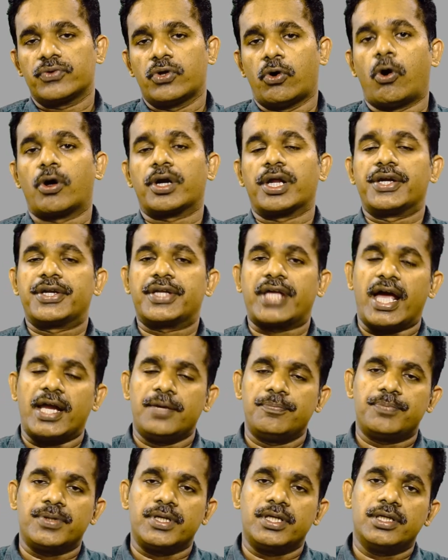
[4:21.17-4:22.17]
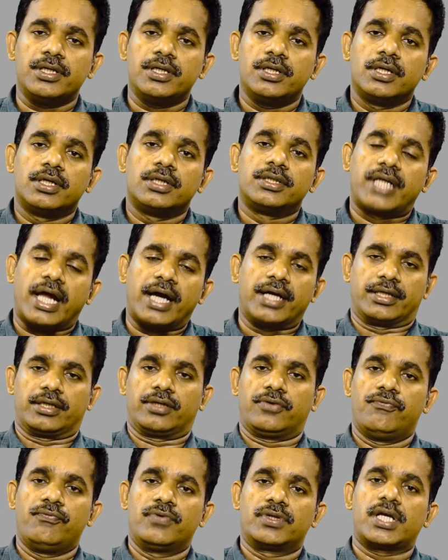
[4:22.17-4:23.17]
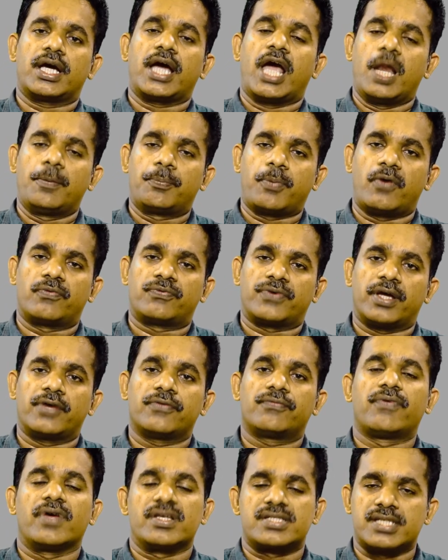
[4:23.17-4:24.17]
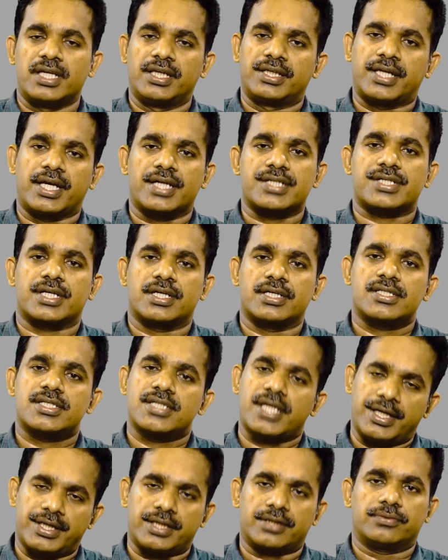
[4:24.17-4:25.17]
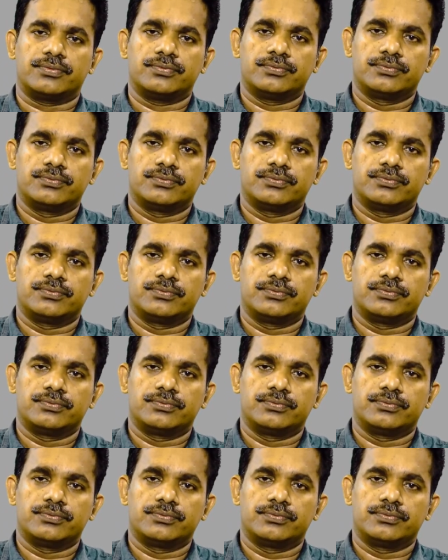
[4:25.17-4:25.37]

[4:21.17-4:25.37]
or it can be done with the help of a facilitation center.